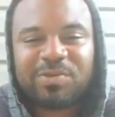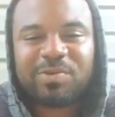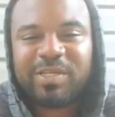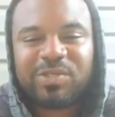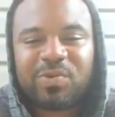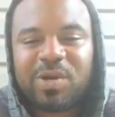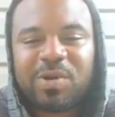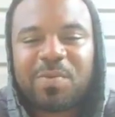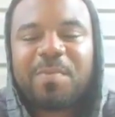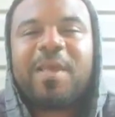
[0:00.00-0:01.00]

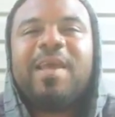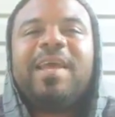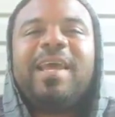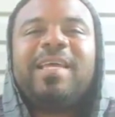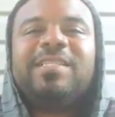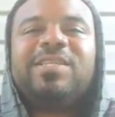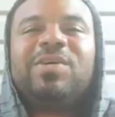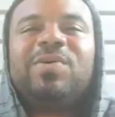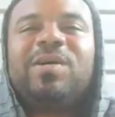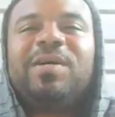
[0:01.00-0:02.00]
him, and
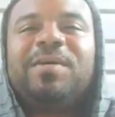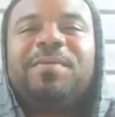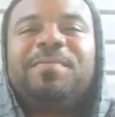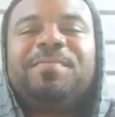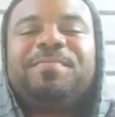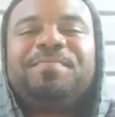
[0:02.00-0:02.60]
so